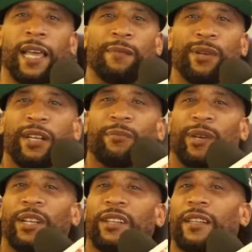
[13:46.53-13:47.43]
Like, but it,
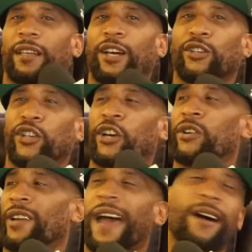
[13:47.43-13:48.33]
but it
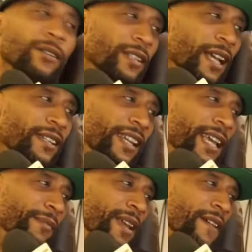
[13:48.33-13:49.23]
turned out that
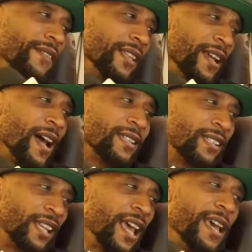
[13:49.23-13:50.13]
damn near everything I
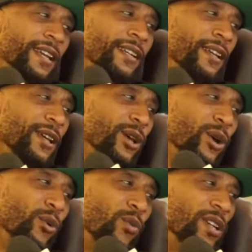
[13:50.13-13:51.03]
said
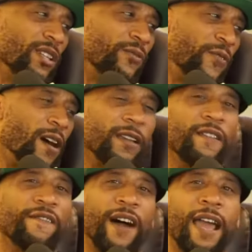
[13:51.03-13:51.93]
was
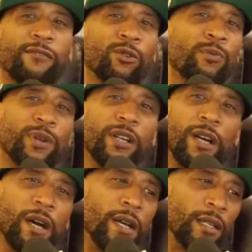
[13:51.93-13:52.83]
fucking viral
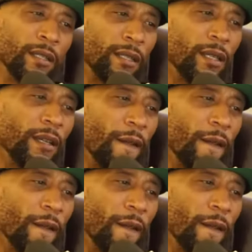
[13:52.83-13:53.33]
because